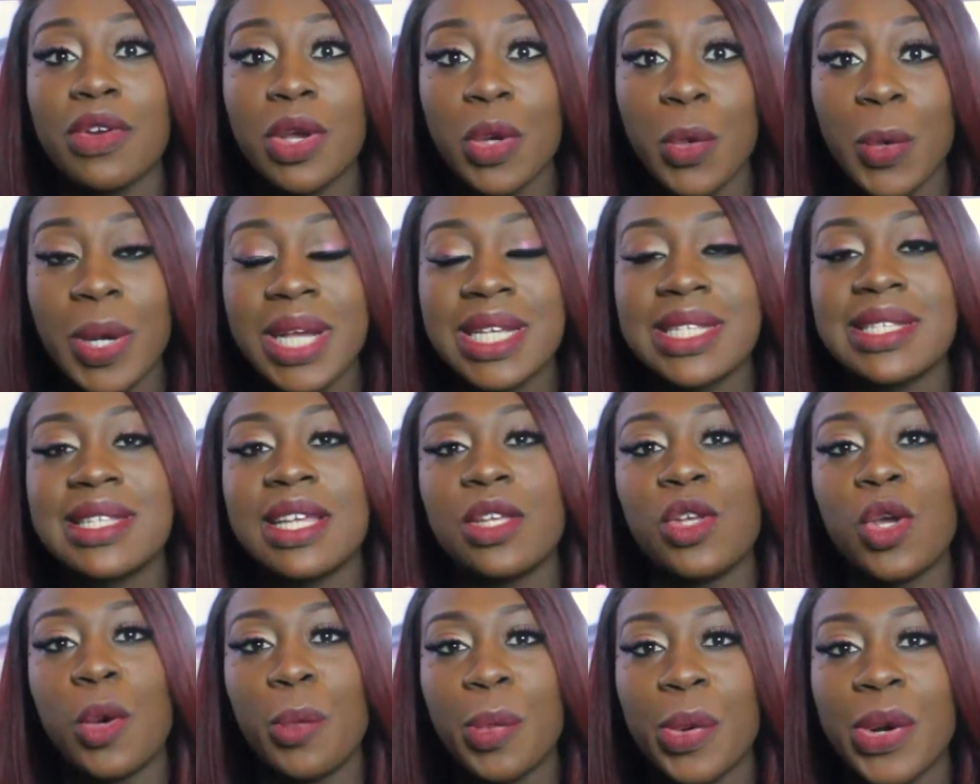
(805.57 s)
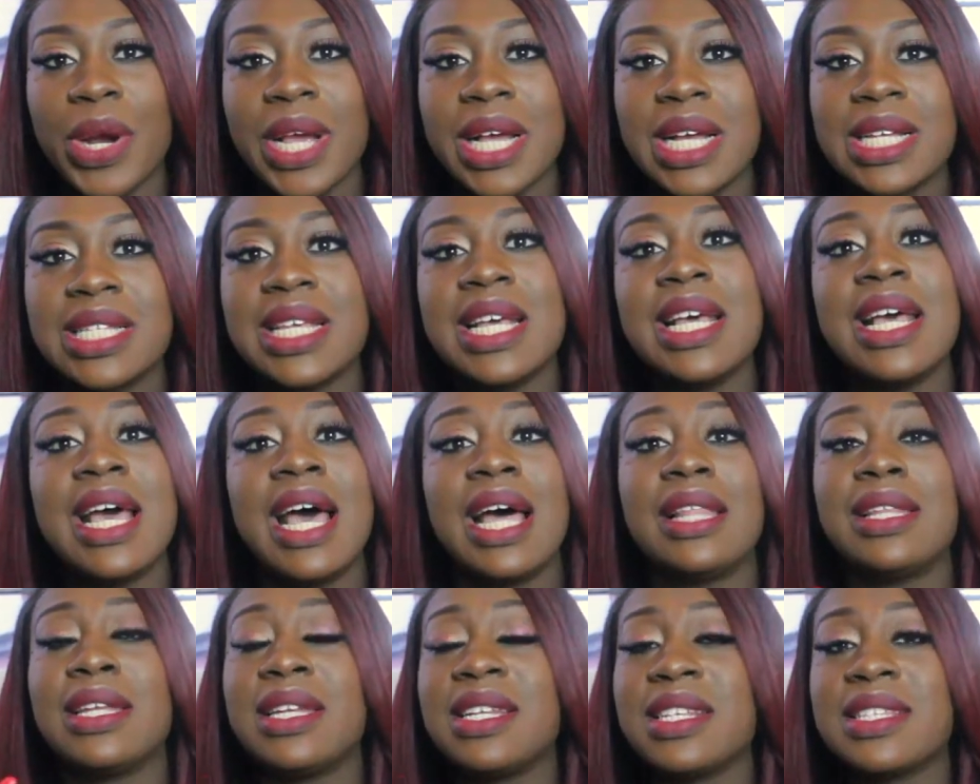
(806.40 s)
requests and your prayers
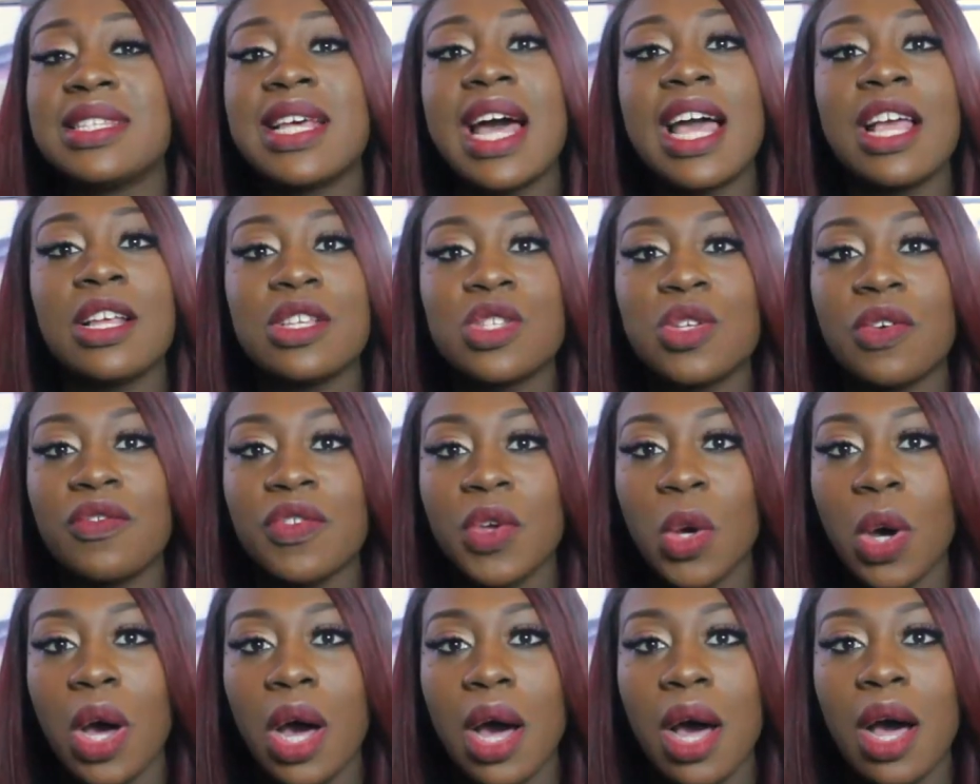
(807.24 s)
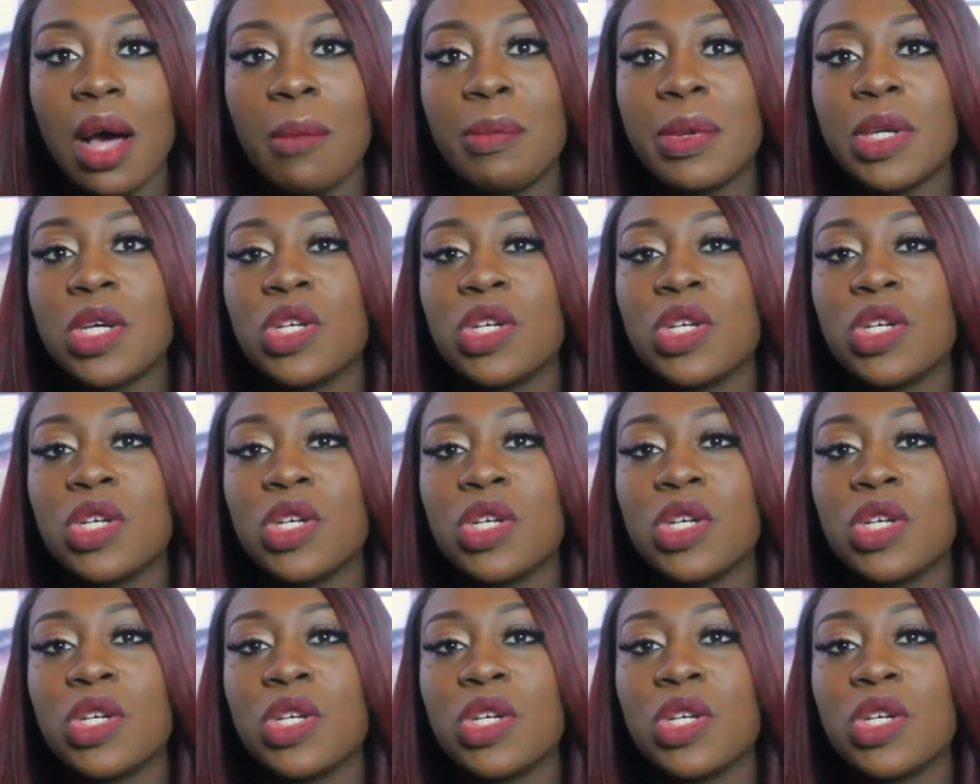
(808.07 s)
and the desires of your heart,